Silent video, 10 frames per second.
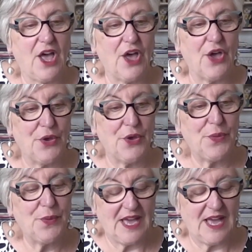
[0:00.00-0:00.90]
who
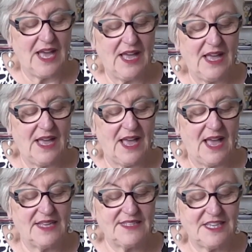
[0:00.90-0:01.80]
we are
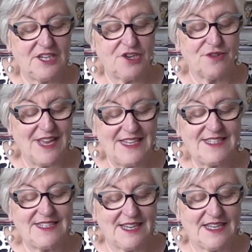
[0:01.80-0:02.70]
as he
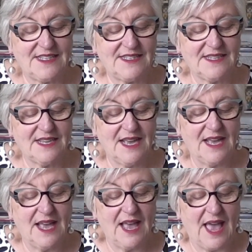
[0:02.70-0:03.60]
created us,
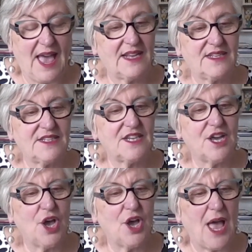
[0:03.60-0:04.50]
and
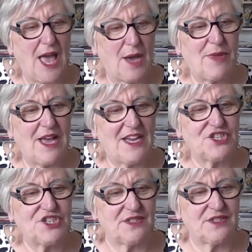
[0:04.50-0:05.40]
our
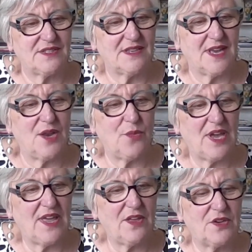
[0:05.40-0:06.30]
passions. And
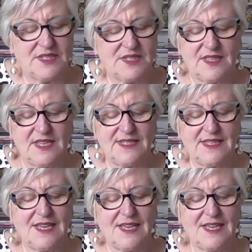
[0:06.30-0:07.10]
where those things come